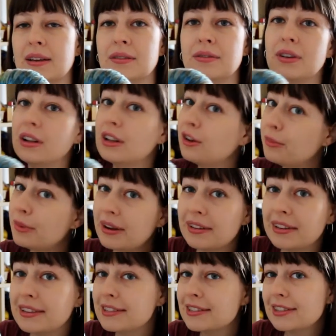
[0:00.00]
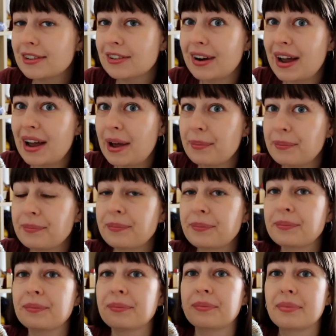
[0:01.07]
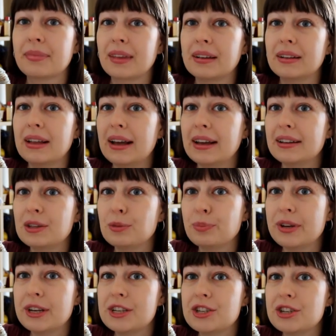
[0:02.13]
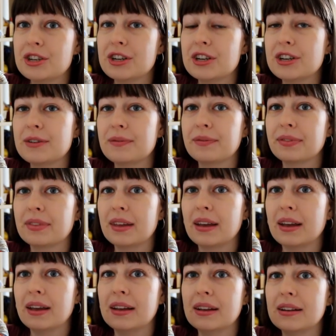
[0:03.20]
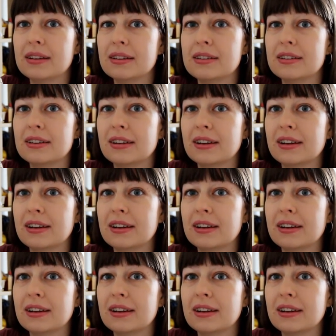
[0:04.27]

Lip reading: follow me on Instagram, like the picture and